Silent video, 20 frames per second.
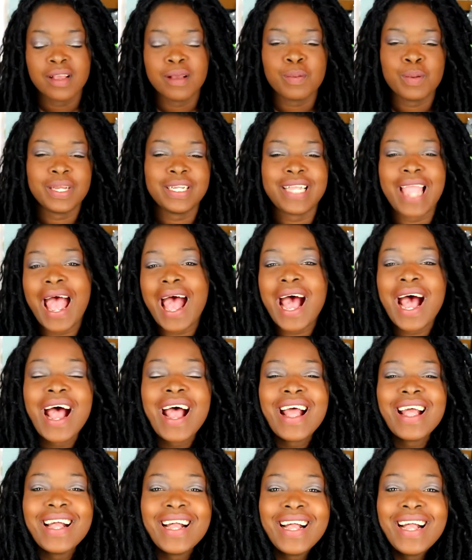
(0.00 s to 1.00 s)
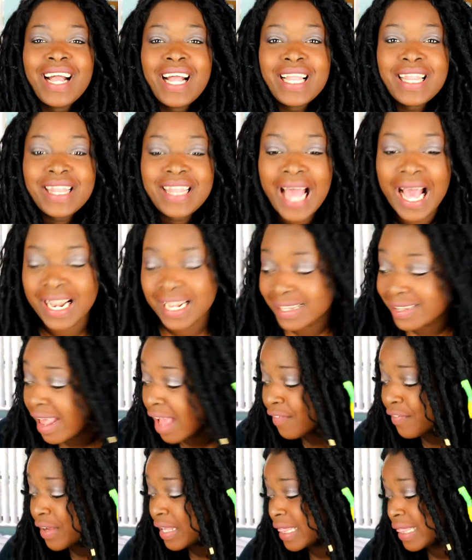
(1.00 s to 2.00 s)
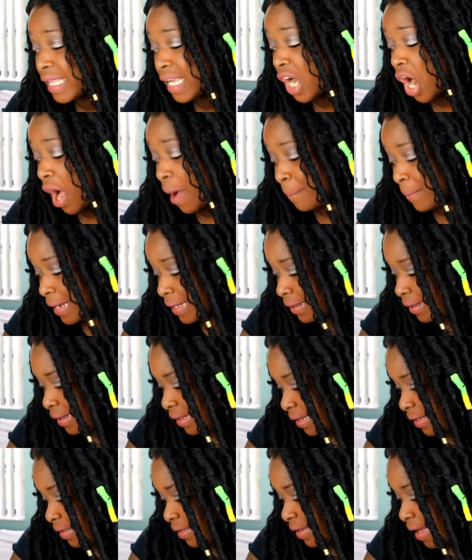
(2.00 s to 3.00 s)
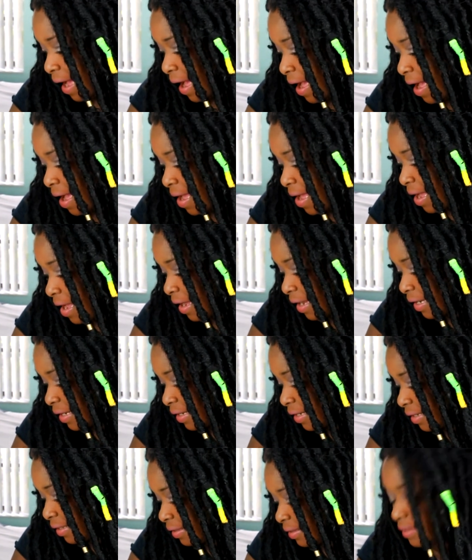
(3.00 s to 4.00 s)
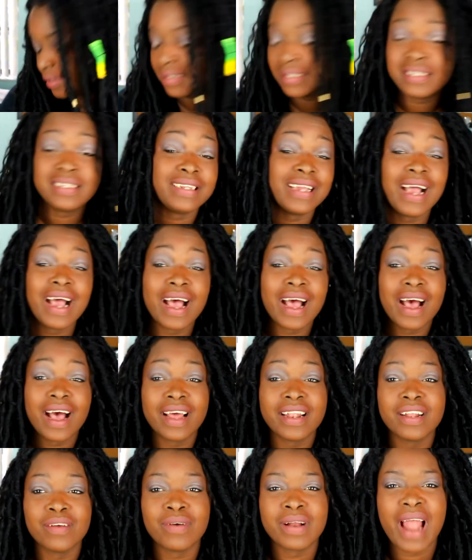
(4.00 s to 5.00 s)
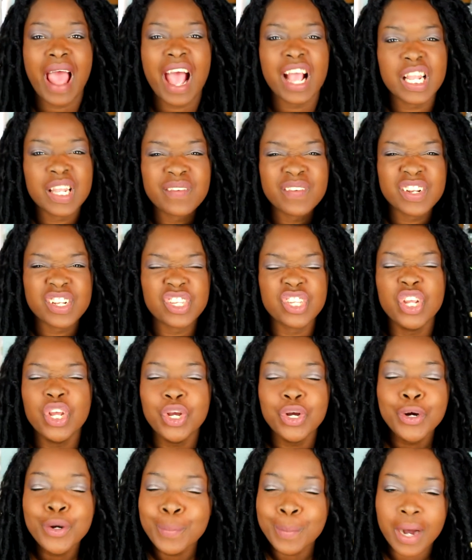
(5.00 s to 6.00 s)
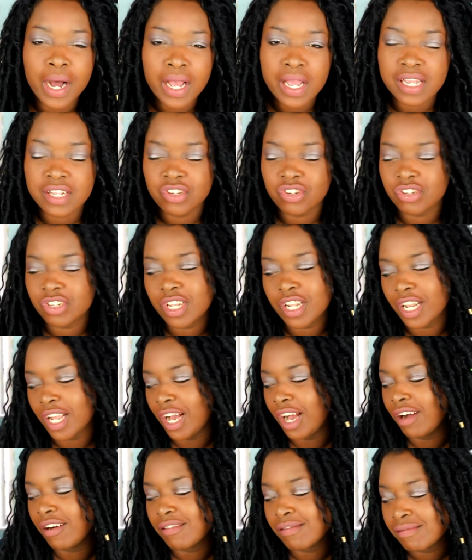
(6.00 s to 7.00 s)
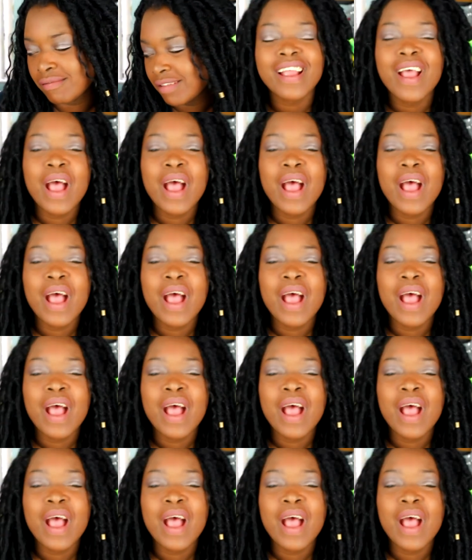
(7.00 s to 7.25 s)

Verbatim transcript: But yeah, that is everything on my list, guys. Yeah, I didn't want to ask for too much, you know.